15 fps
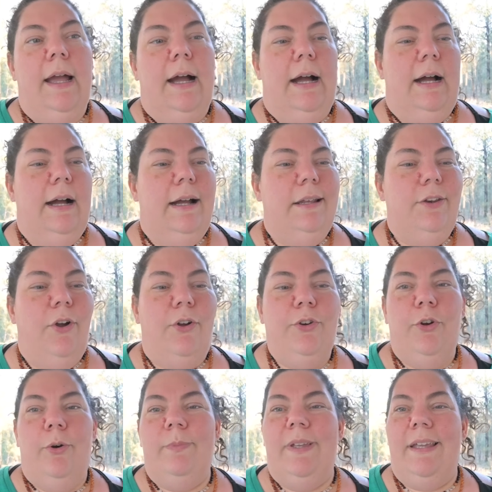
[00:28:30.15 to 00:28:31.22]
not
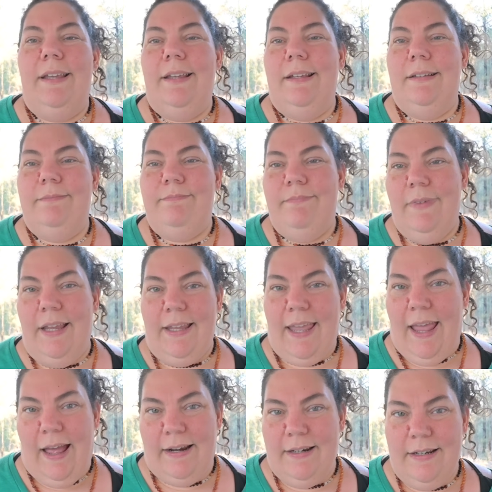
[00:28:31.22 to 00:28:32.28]
normally
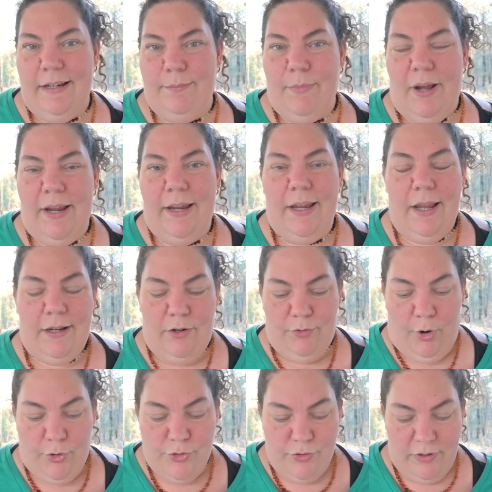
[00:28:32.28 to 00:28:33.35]
encountered in my
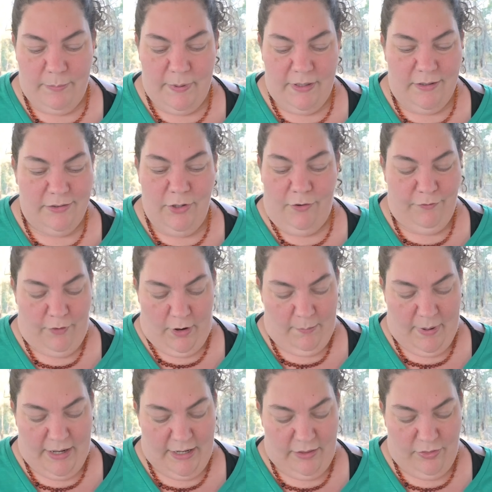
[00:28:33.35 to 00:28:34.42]
grocery bill. Not very
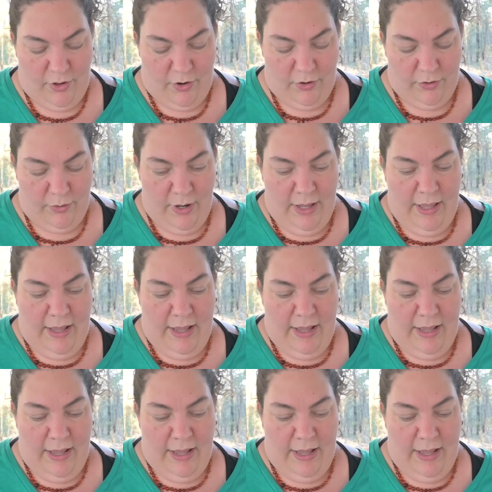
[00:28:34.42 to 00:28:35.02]
many, though.